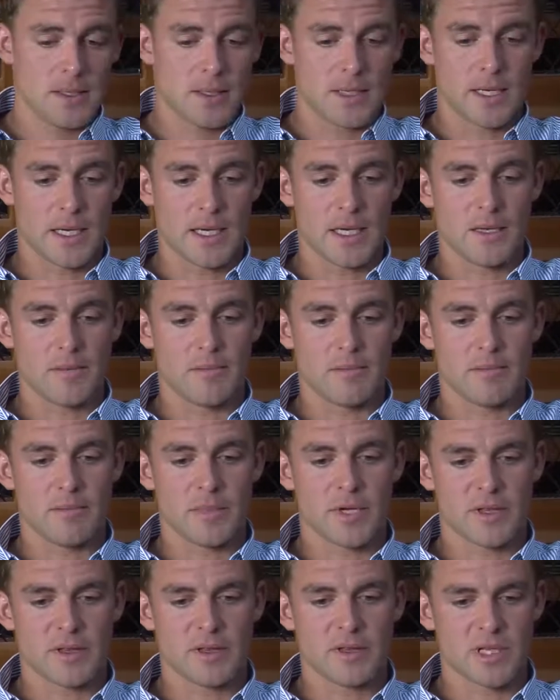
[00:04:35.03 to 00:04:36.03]
but
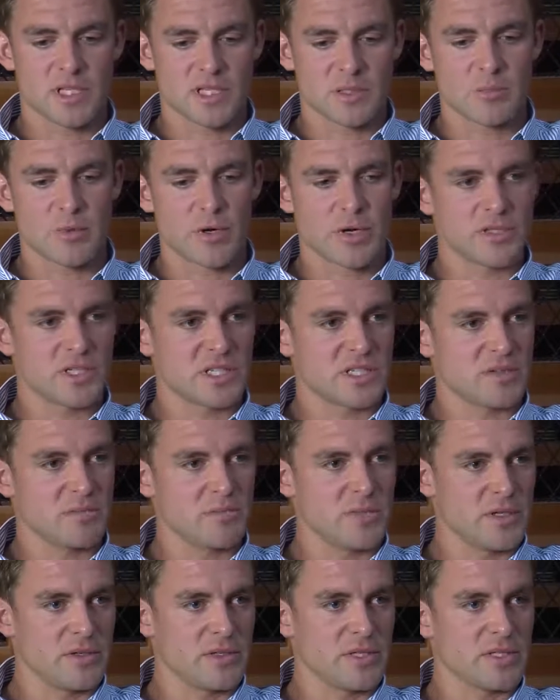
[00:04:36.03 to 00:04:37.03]
I think that's a process of
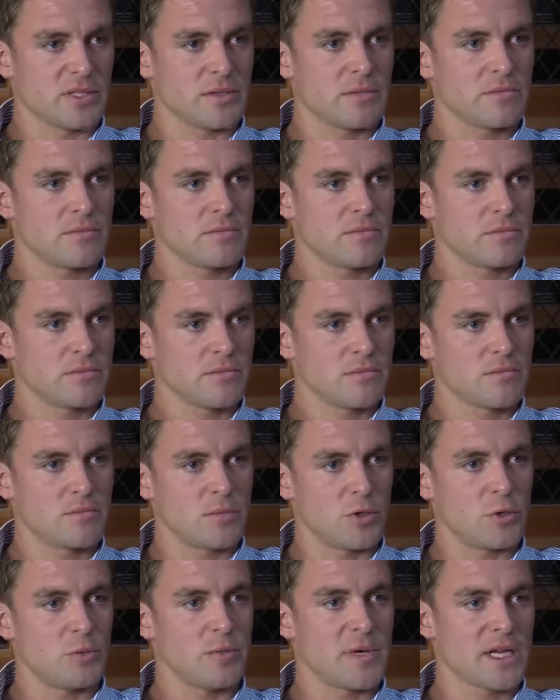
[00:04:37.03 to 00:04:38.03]
building
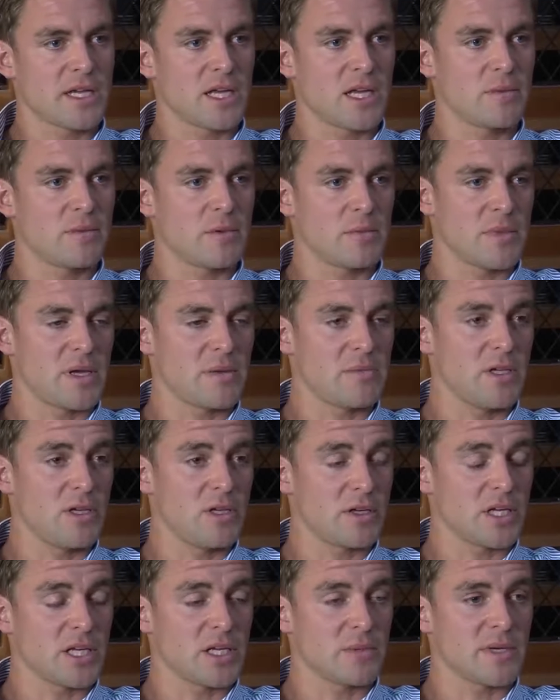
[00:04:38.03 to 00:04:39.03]
Paul back up and maybe
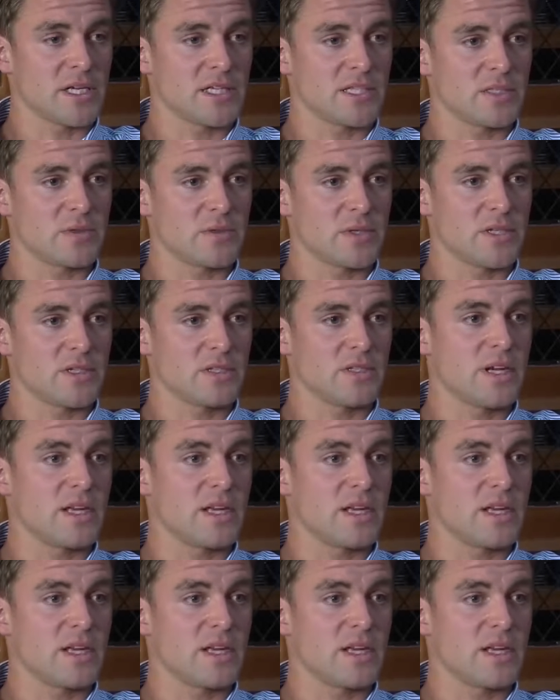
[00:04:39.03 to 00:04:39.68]
looking at Matt as well.